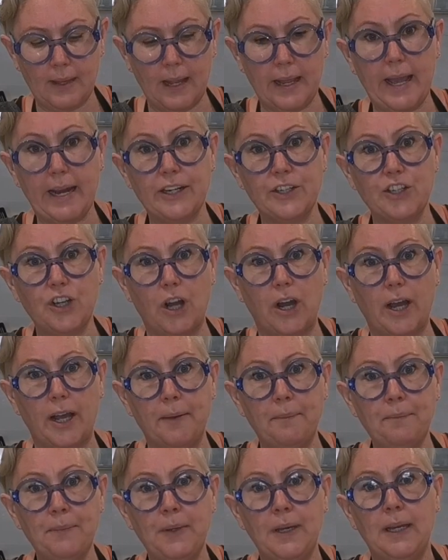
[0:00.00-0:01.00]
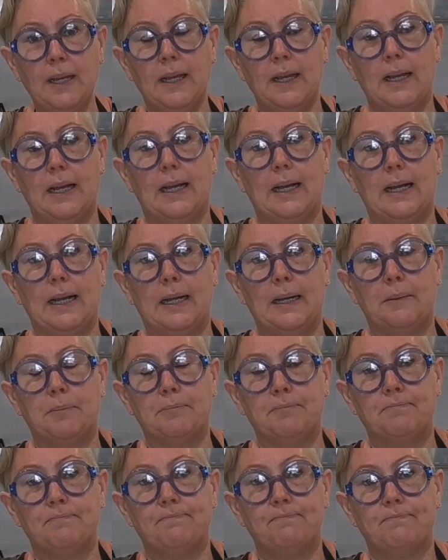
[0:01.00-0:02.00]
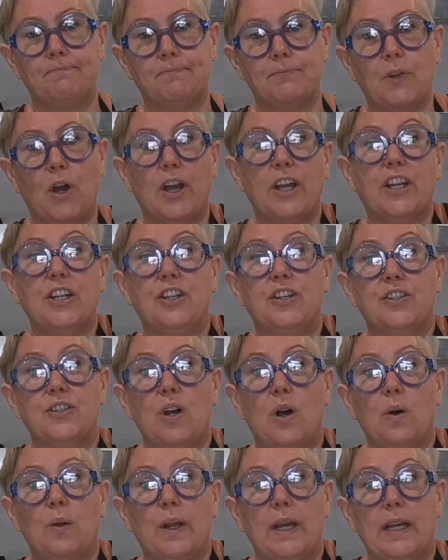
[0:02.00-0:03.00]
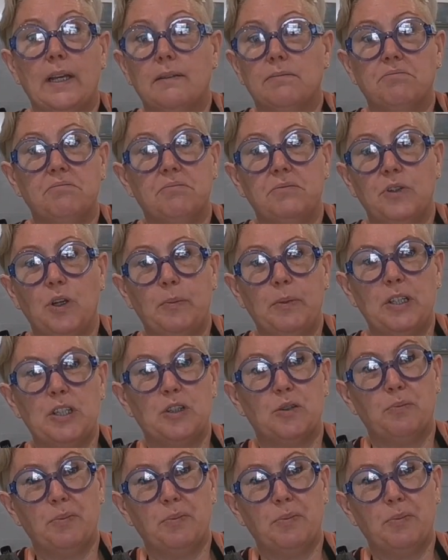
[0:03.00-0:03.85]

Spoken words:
at a time, I can use a whole egg, no big deal.